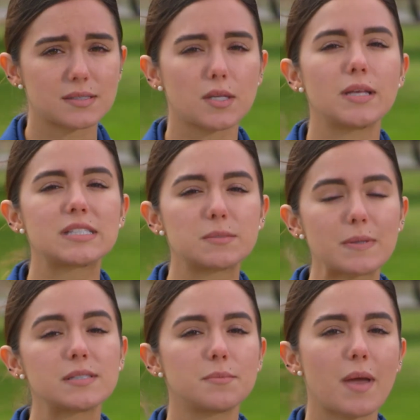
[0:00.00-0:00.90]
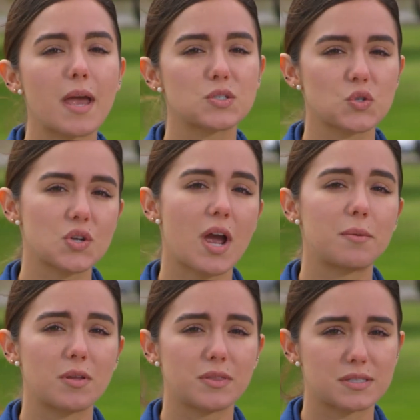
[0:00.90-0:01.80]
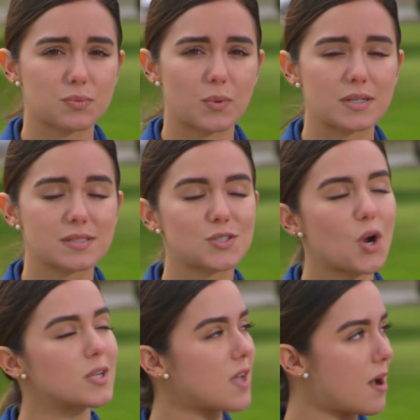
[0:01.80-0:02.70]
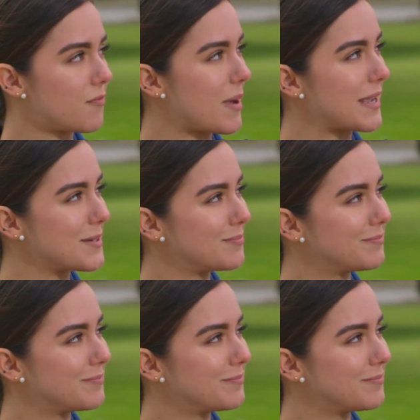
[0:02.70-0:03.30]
So let's spend some extra time on this one. Start us off, Mike.